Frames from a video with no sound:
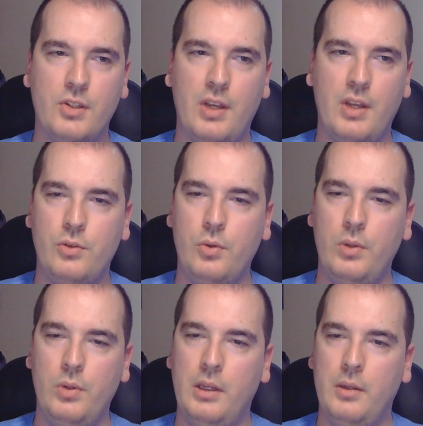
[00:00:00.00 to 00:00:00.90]
San
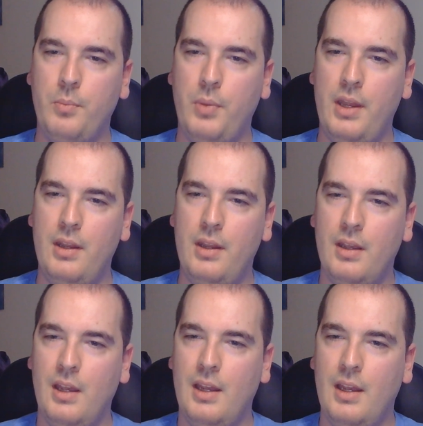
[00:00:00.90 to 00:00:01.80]
Julian, but
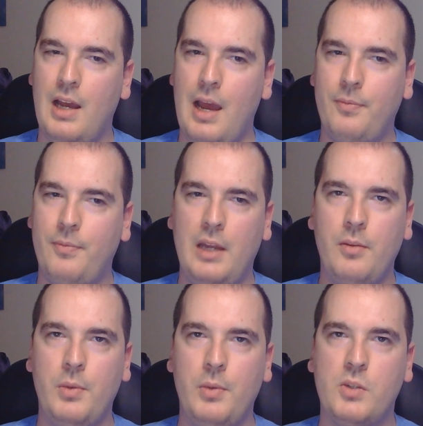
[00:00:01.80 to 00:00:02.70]
I've
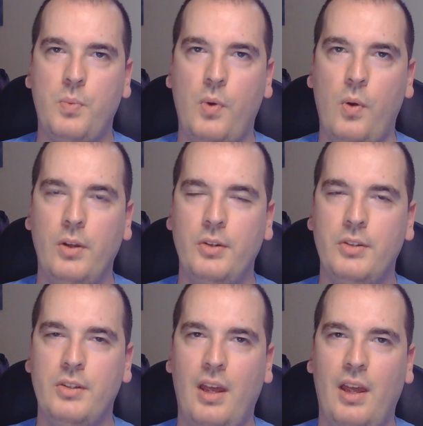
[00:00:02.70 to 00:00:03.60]
kind of been spoiled